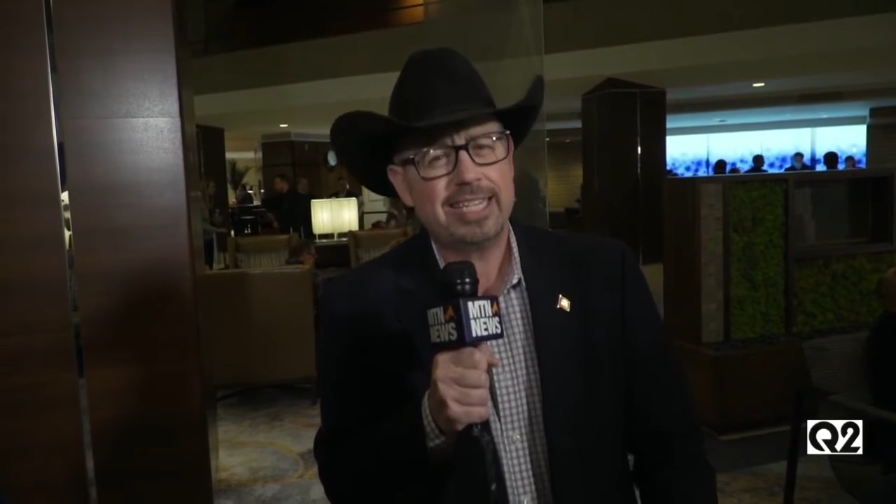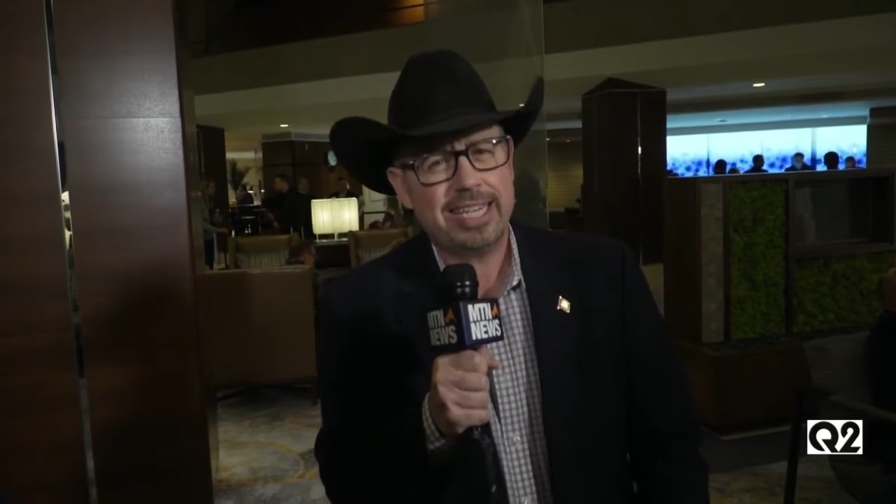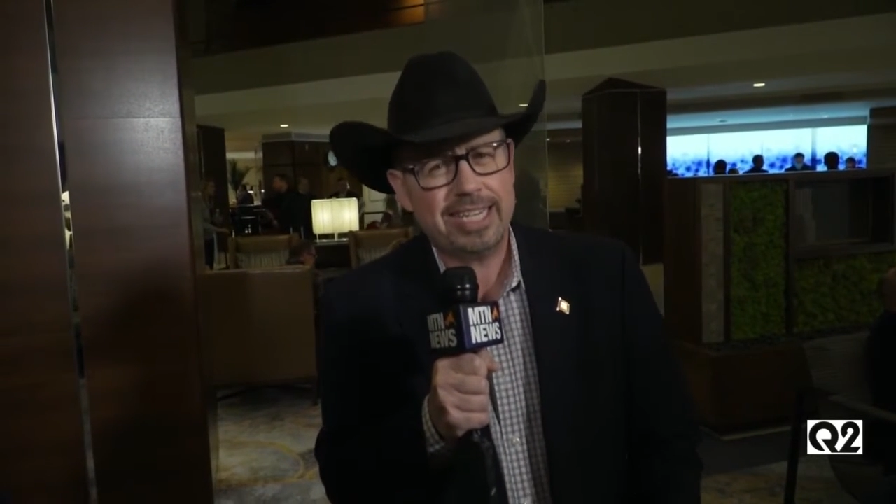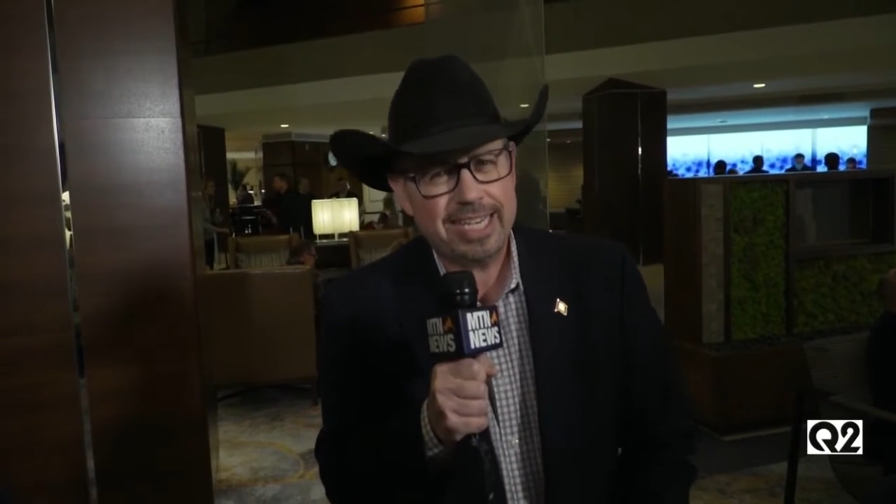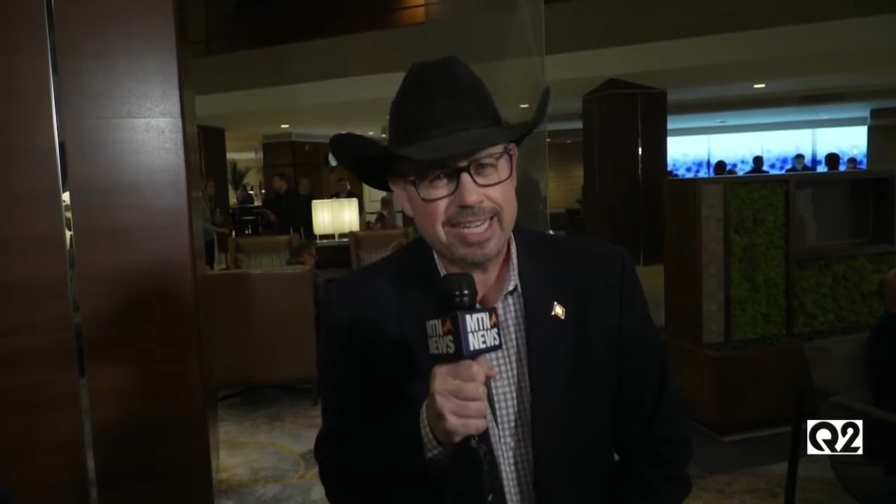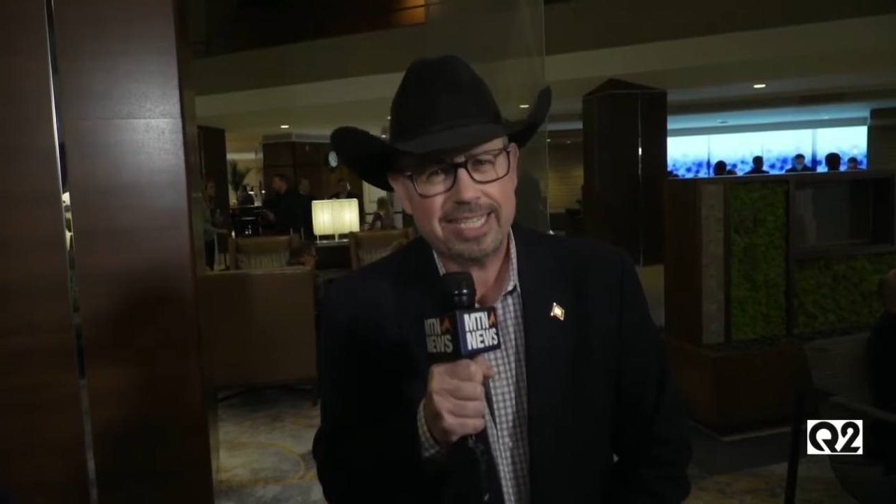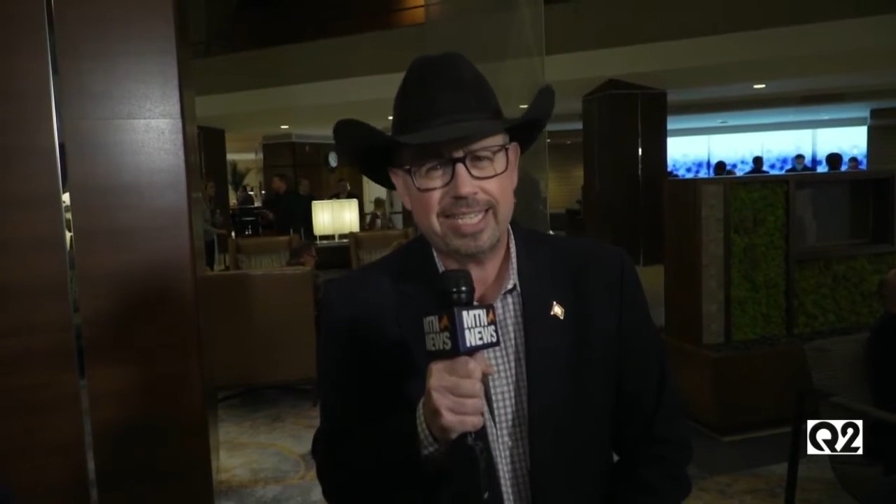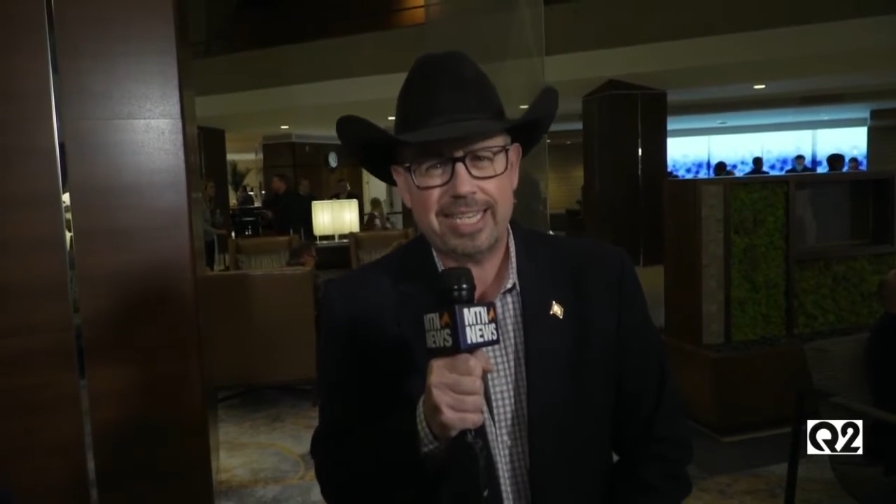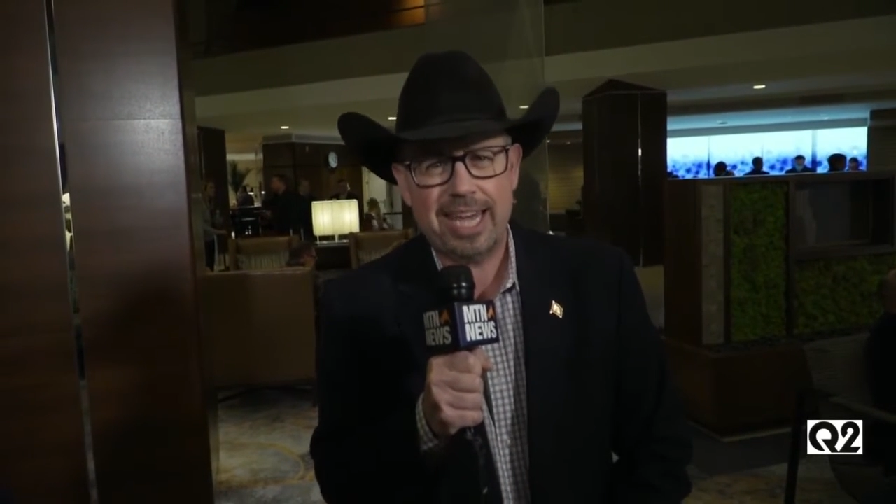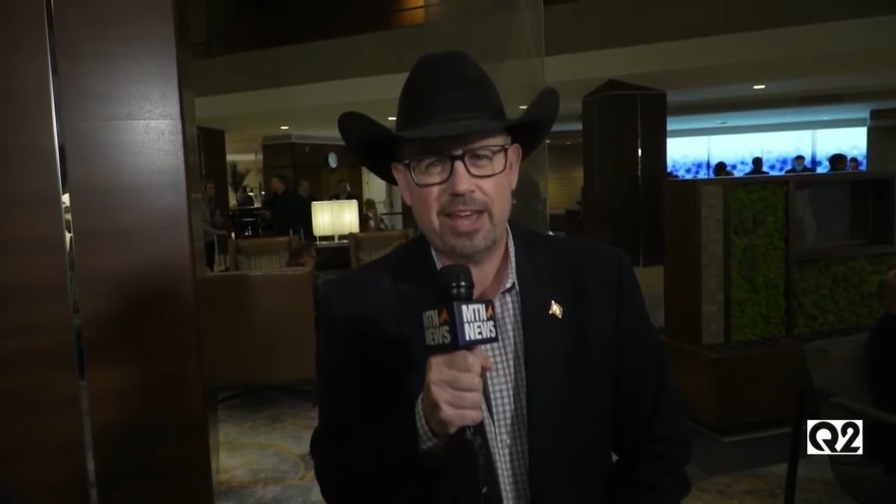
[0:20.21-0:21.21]
to get
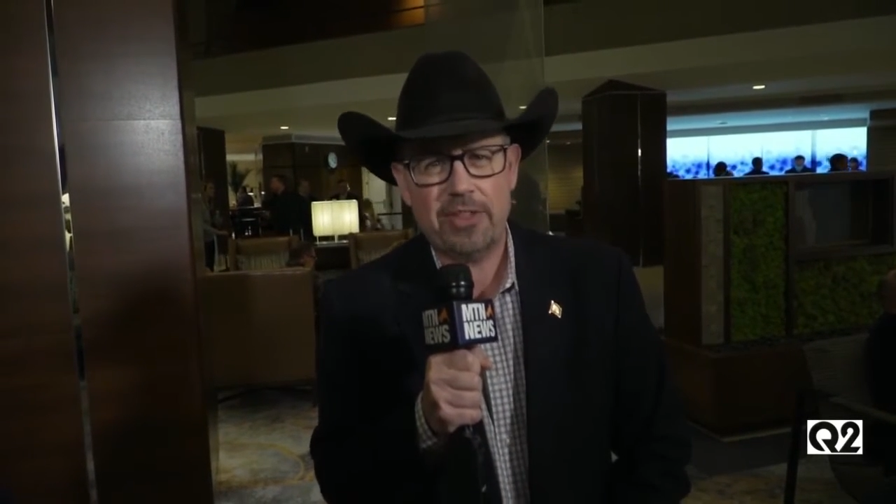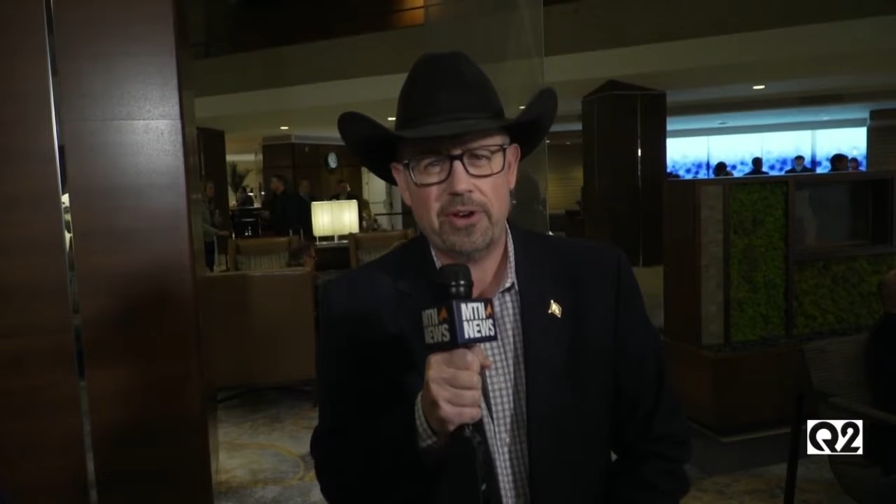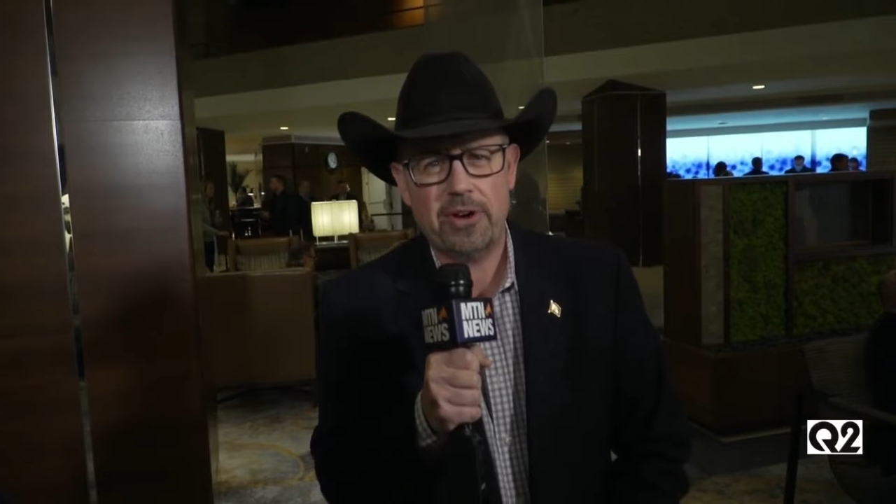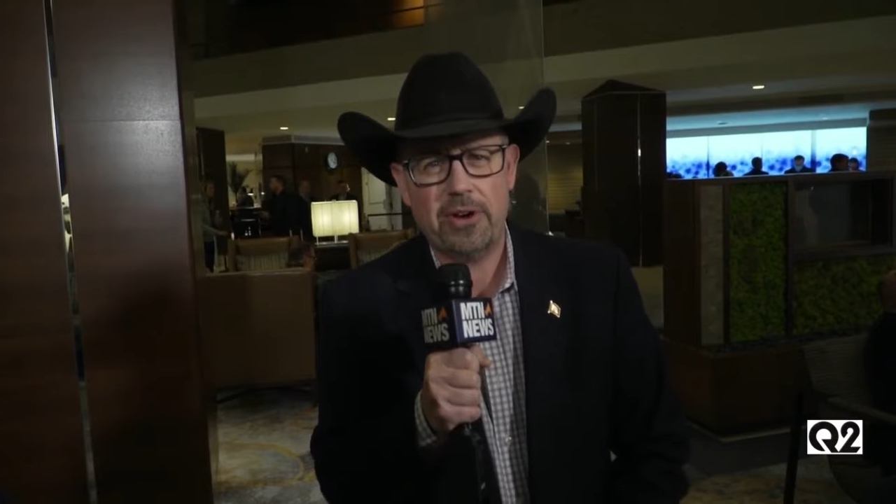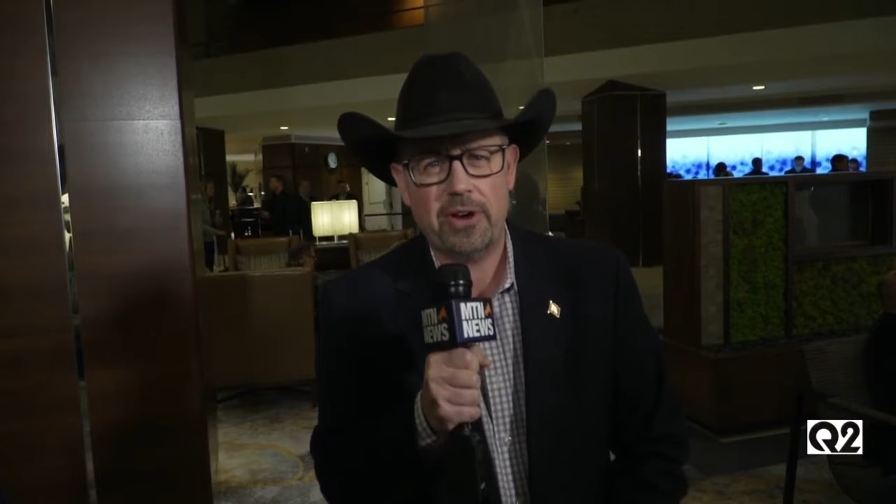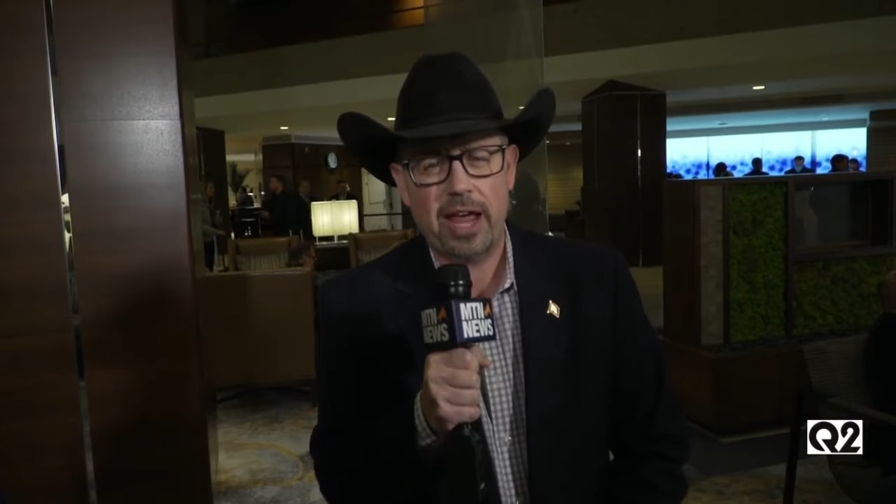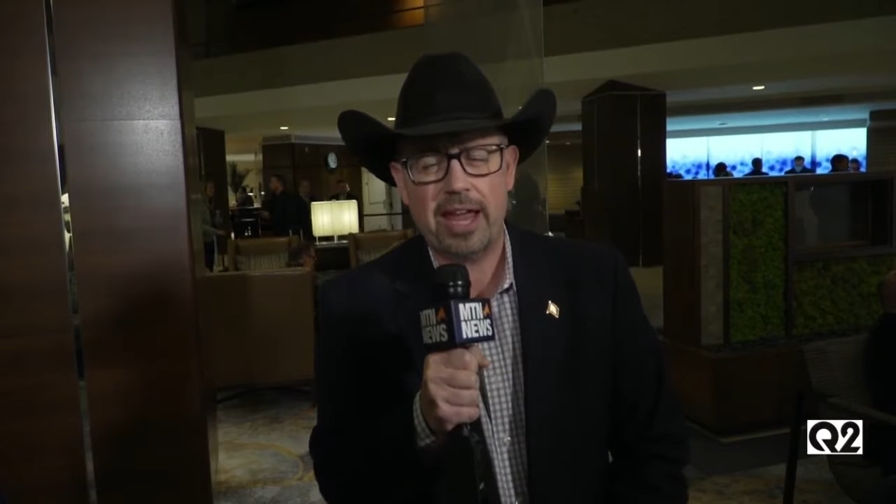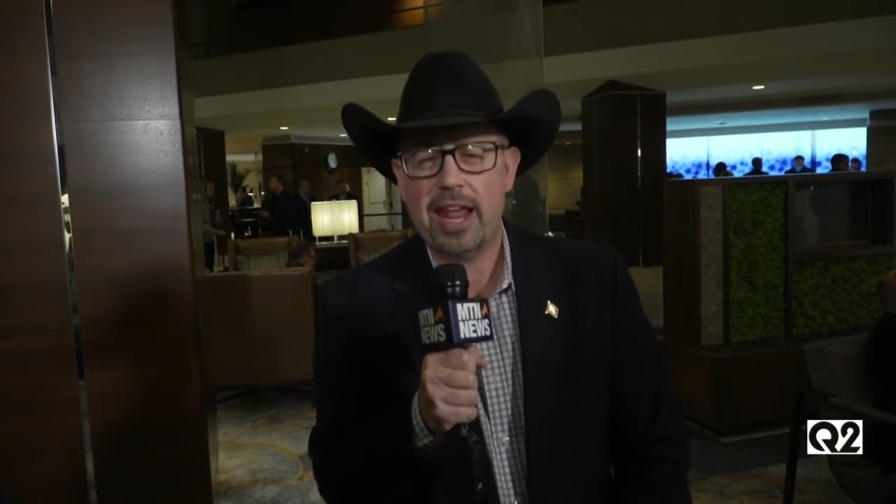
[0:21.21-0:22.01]
together and